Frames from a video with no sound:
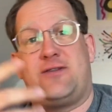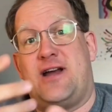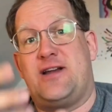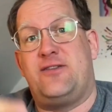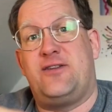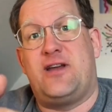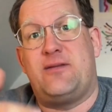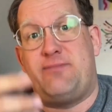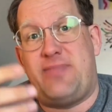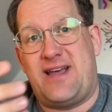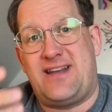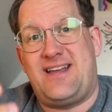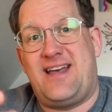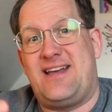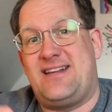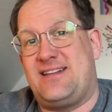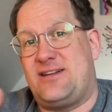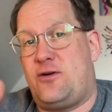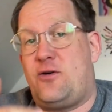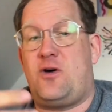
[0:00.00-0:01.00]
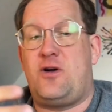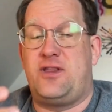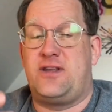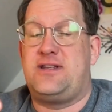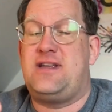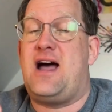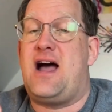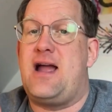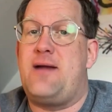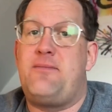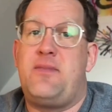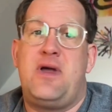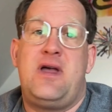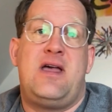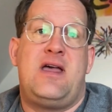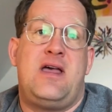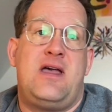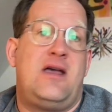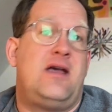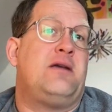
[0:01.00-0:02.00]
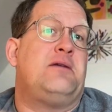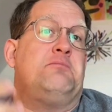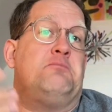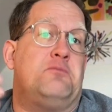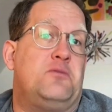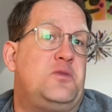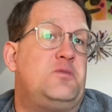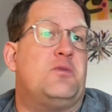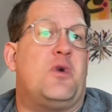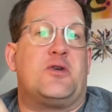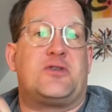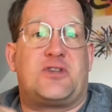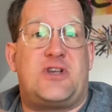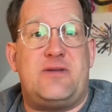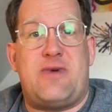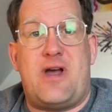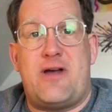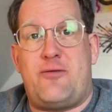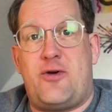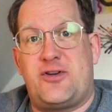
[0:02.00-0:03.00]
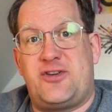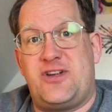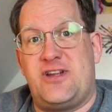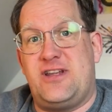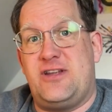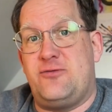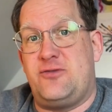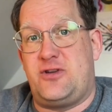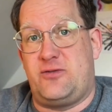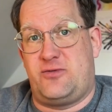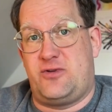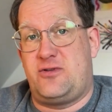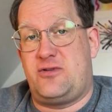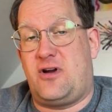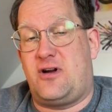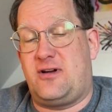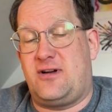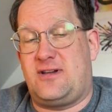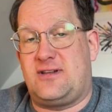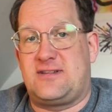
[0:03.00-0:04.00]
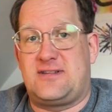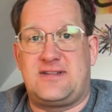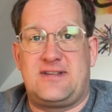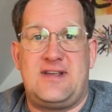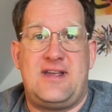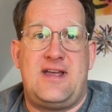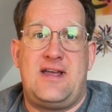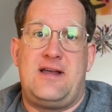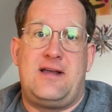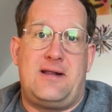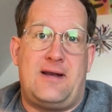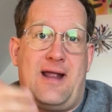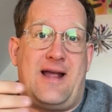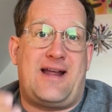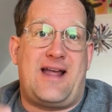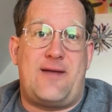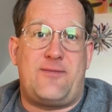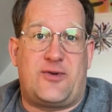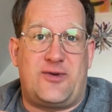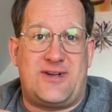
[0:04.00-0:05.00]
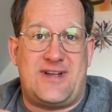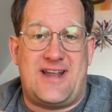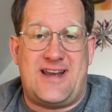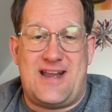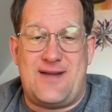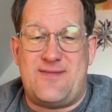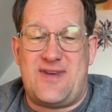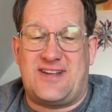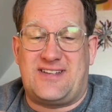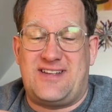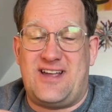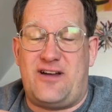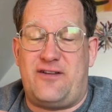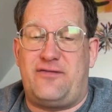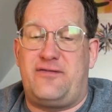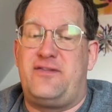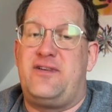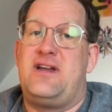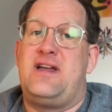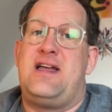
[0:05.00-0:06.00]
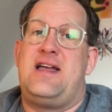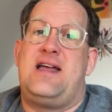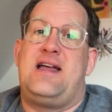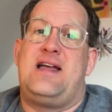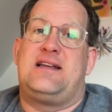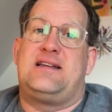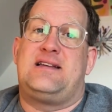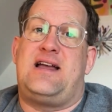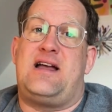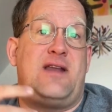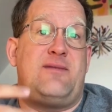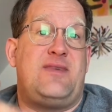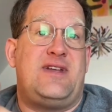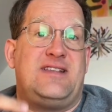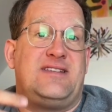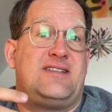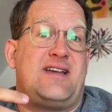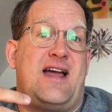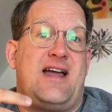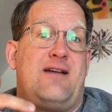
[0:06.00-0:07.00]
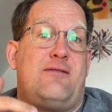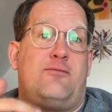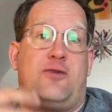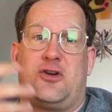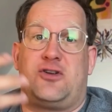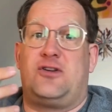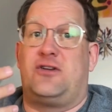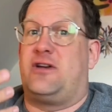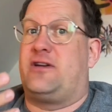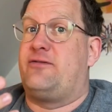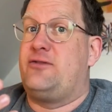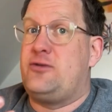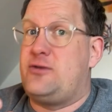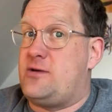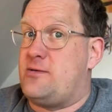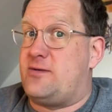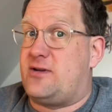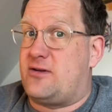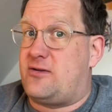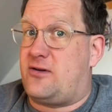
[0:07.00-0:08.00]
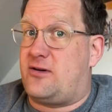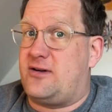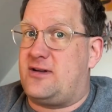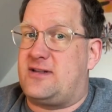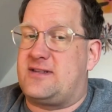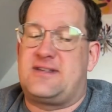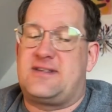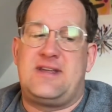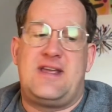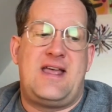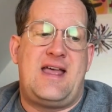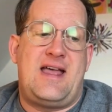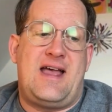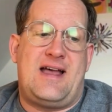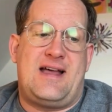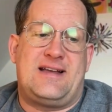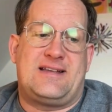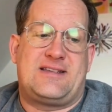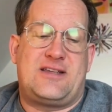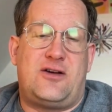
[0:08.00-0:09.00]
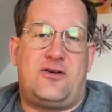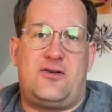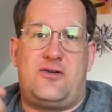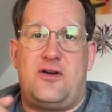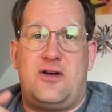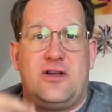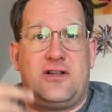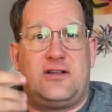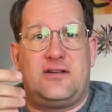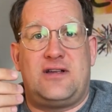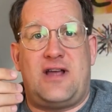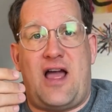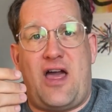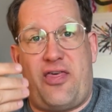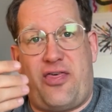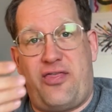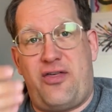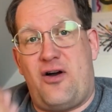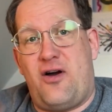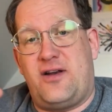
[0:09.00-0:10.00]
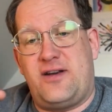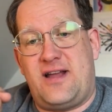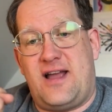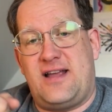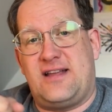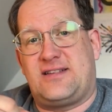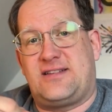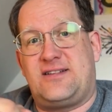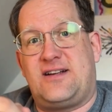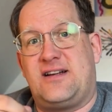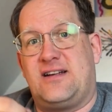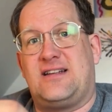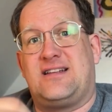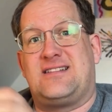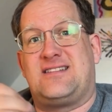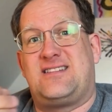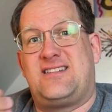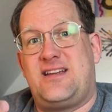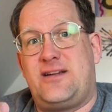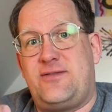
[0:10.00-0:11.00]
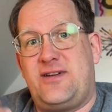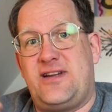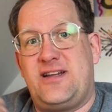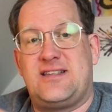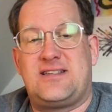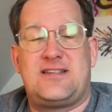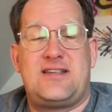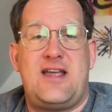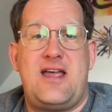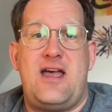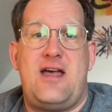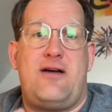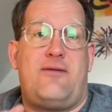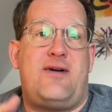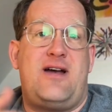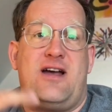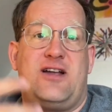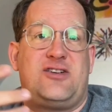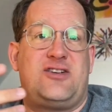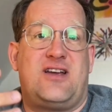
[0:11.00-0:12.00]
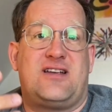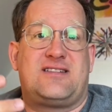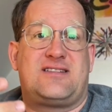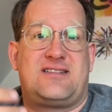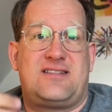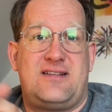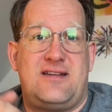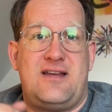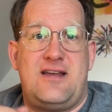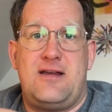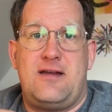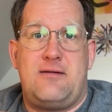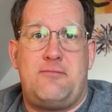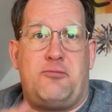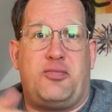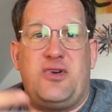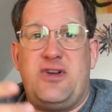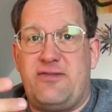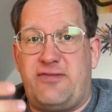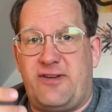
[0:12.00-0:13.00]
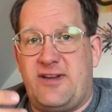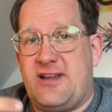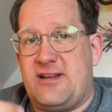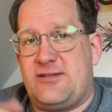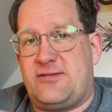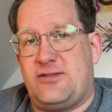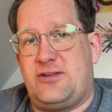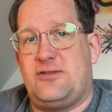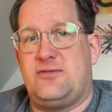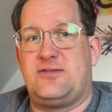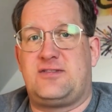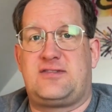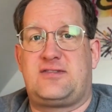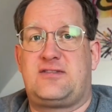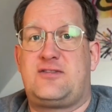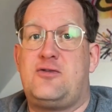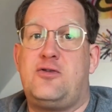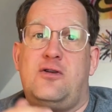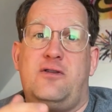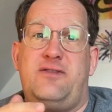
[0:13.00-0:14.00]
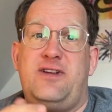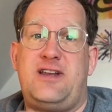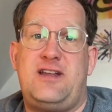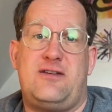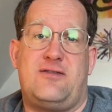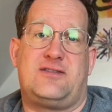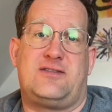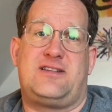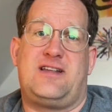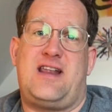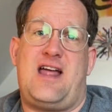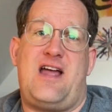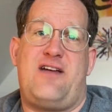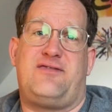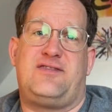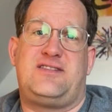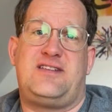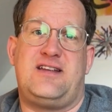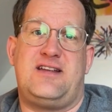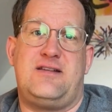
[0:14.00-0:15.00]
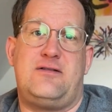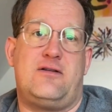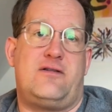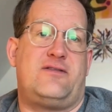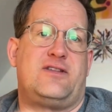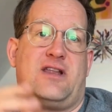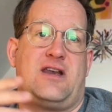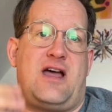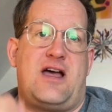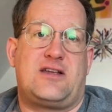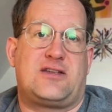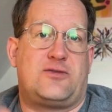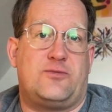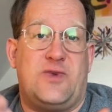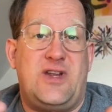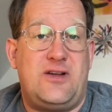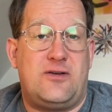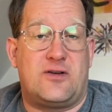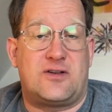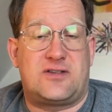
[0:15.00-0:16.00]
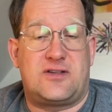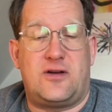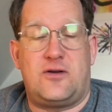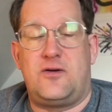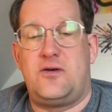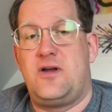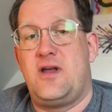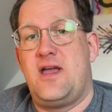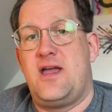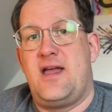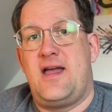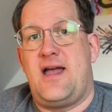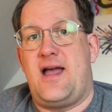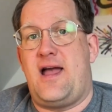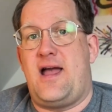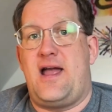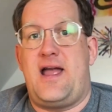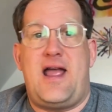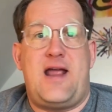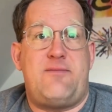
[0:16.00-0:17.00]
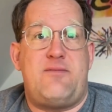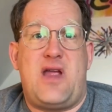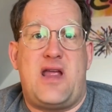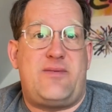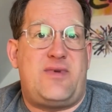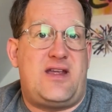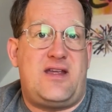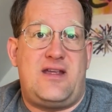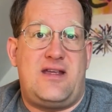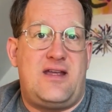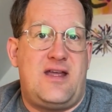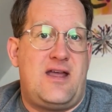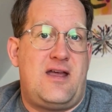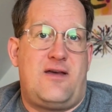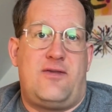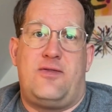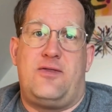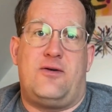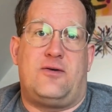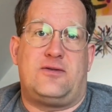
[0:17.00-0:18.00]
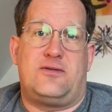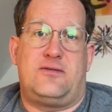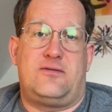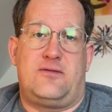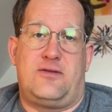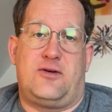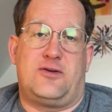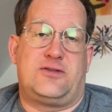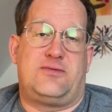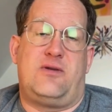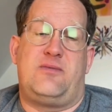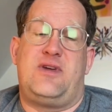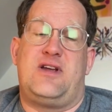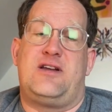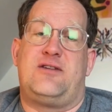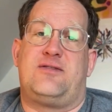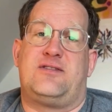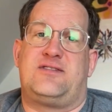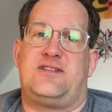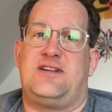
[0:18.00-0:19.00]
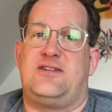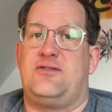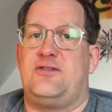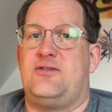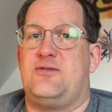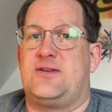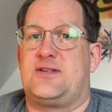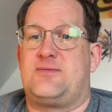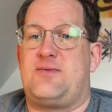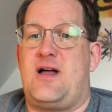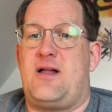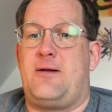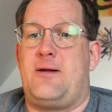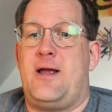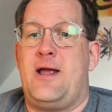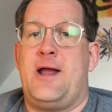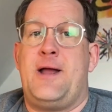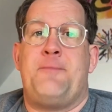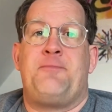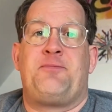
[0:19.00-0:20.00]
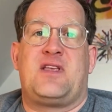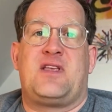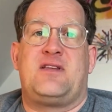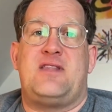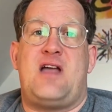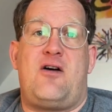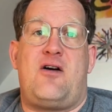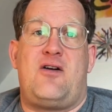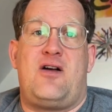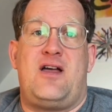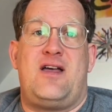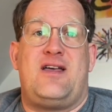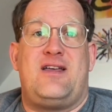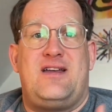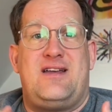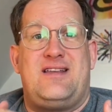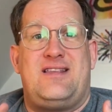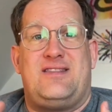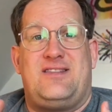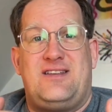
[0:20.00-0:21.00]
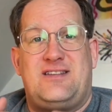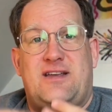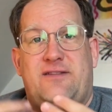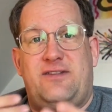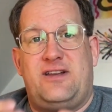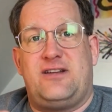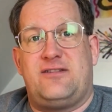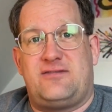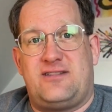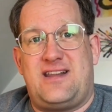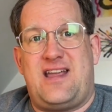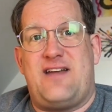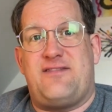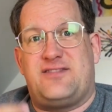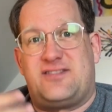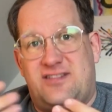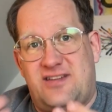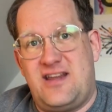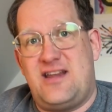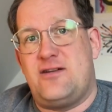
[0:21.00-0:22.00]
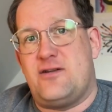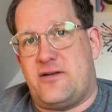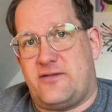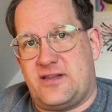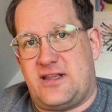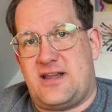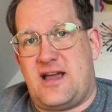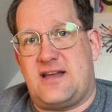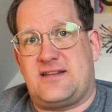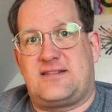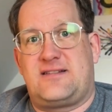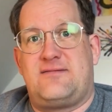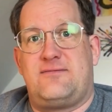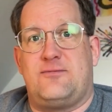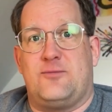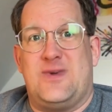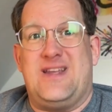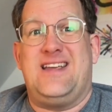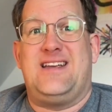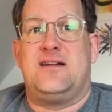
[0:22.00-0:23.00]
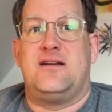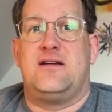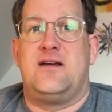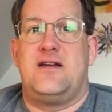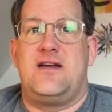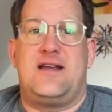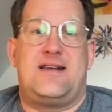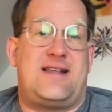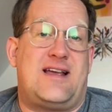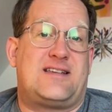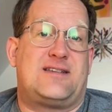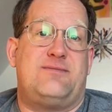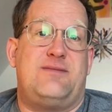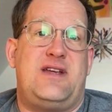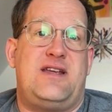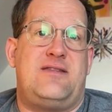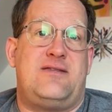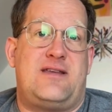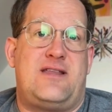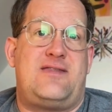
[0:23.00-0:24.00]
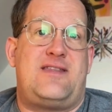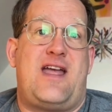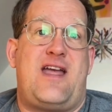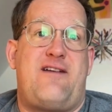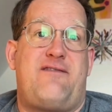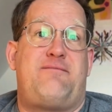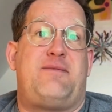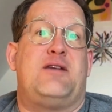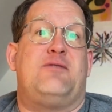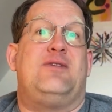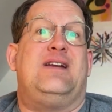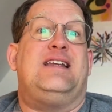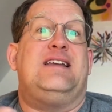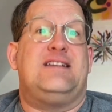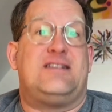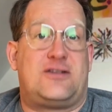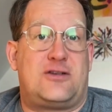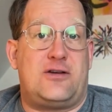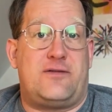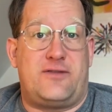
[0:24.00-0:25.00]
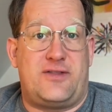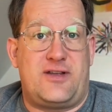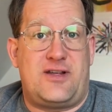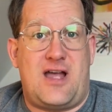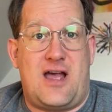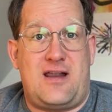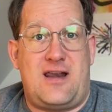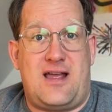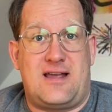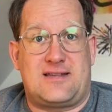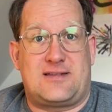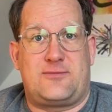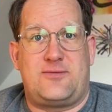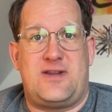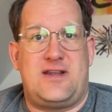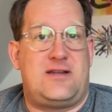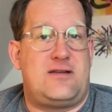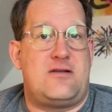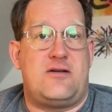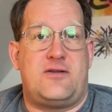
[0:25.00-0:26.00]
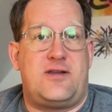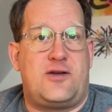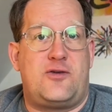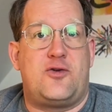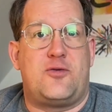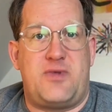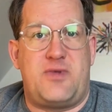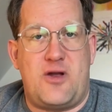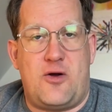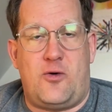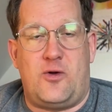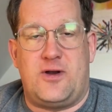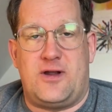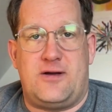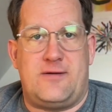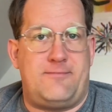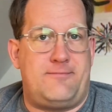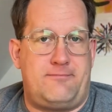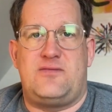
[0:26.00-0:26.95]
I try to get better at it all the time, mostly by watching YouTube tutorials, like I'm creating myself. And that means I watch a lot of YouTube tutorials. So I thought I started a little series where I just briefly introduce cool videos that I've seen over the last week or so, and maybe those will be interesting to you as well. Now, these are videos that I've seen over the last week. It doesn't mean that they have been released over the last week. You know, they could be older.